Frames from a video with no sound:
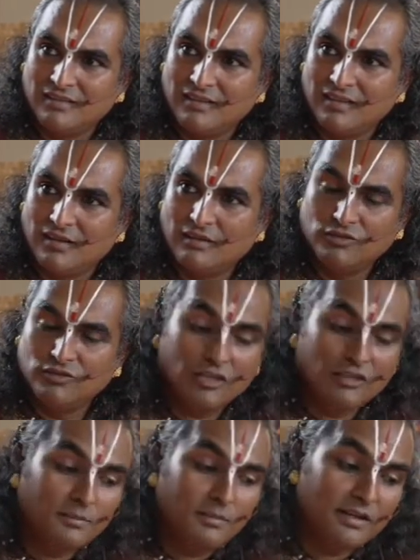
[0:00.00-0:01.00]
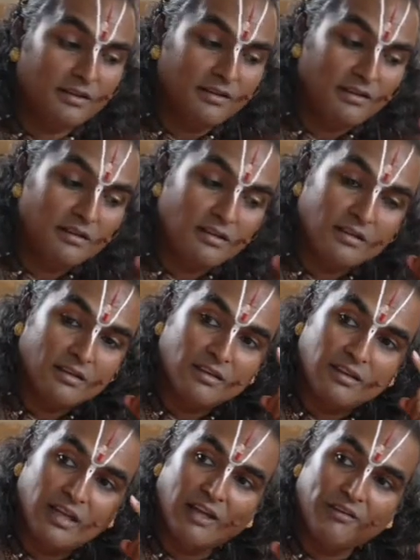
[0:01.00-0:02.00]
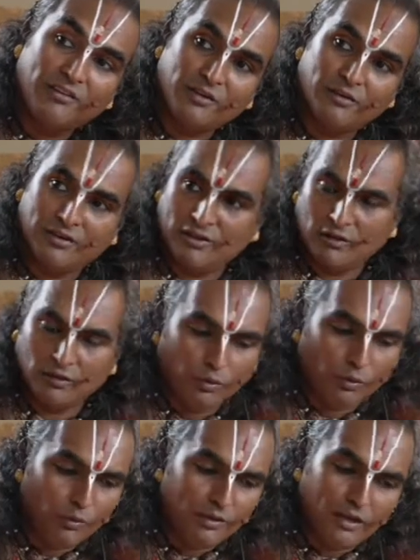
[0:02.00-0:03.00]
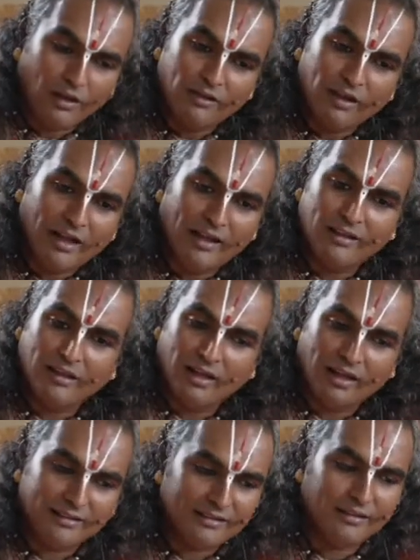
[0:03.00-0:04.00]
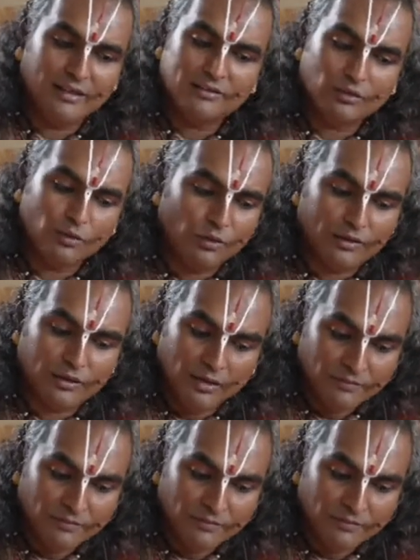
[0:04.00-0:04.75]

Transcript: No, just because they have surrender. All the other asanas, all the